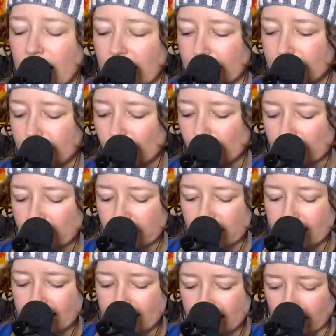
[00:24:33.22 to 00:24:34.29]
If you
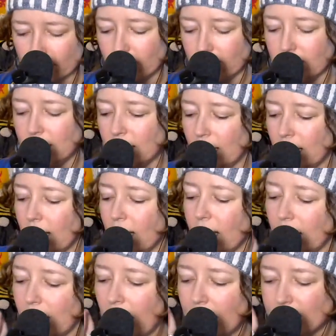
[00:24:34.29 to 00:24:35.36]
sincerely
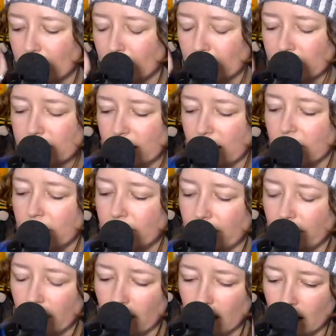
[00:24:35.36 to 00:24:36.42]
have a
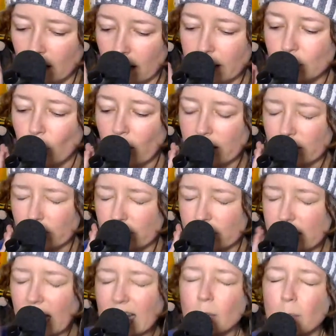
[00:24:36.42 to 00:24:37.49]
belief in what you
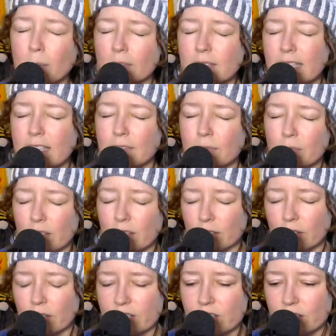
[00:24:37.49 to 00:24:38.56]
say you believe when you're a
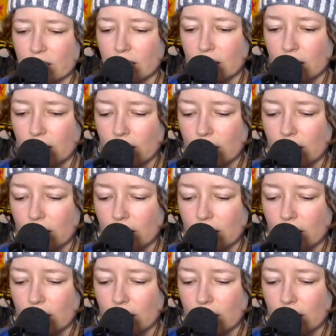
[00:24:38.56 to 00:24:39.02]
Christian,